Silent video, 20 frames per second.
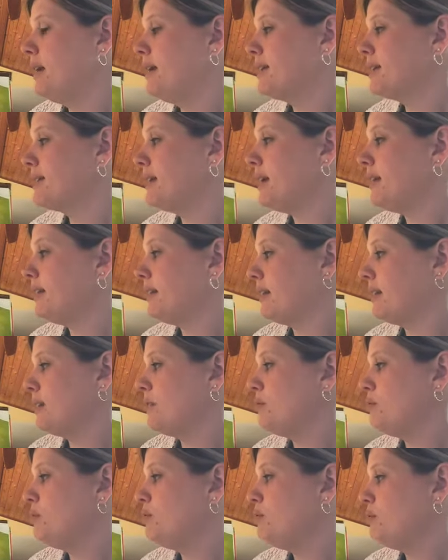Suddenly,
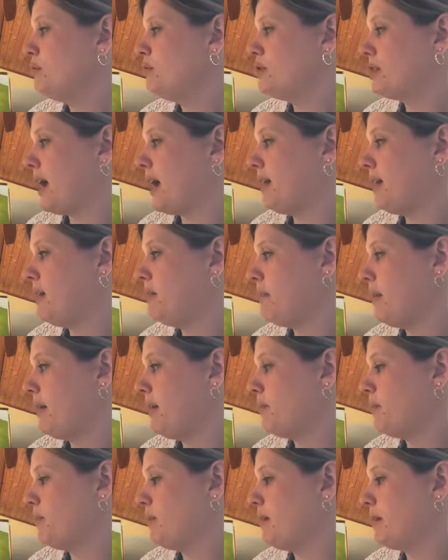two shining men
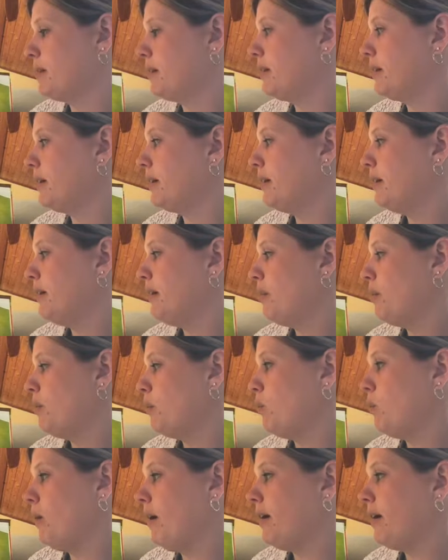appeared.
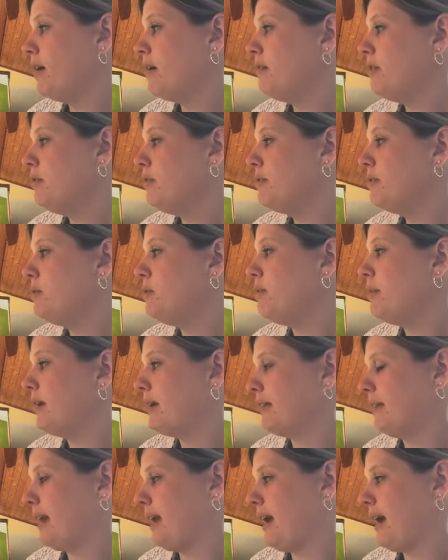"What are you
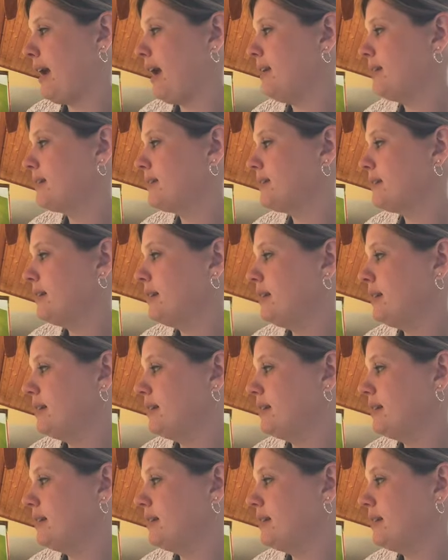doing?" they asked.